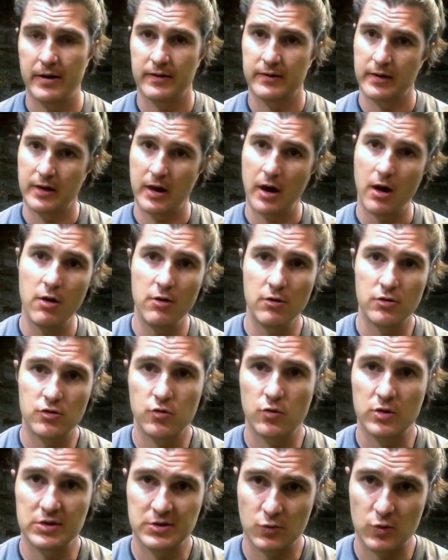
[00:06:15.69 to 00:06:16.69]
as a coach
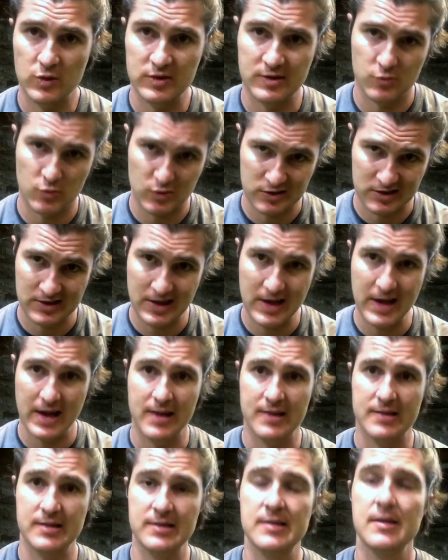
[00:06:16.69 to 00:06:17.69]
was
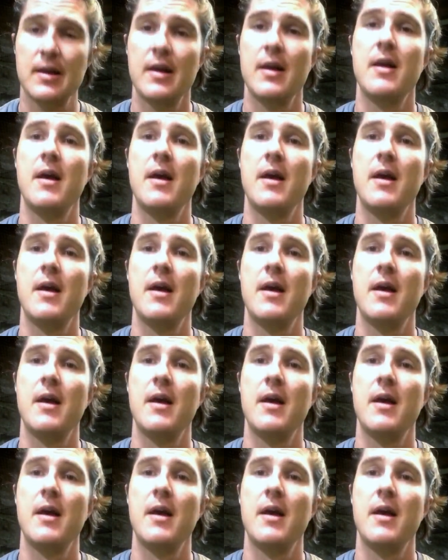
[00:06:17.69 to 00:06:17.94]
this.